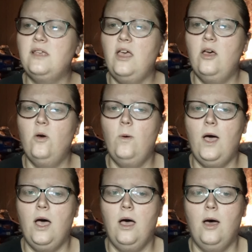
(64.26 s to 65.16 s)
ago,
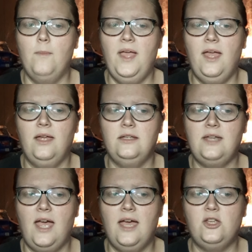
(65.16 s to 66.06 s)
and
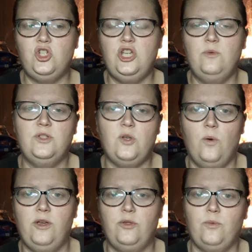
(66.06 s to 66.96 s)
as she was
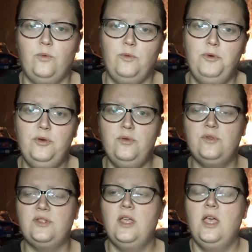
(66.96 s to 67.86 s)
going through the
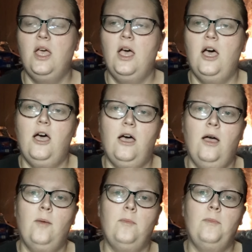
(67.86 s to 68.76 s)
booths,
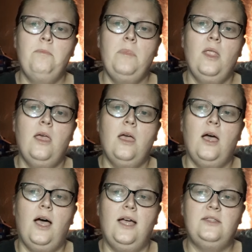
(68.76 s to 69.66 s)

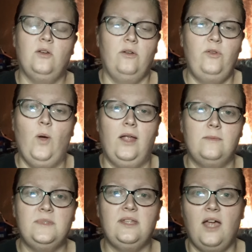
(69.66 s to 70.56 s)
I saw a few
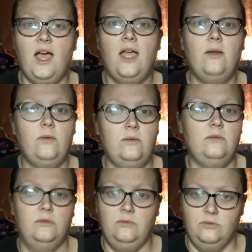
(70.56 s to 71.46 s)
items that I
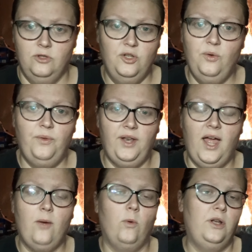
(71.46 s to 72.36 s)
knew that
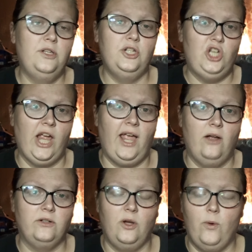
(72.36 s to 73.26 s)
I wanted to check out
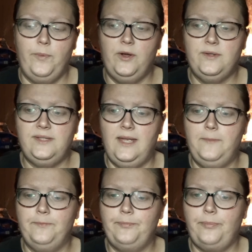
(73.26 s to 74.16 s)
and go up there and see.
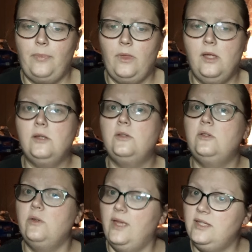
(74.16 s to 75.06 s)

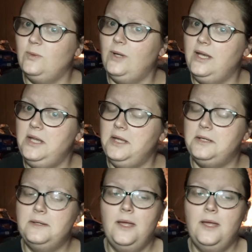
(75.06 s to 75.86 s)
So that's what I did.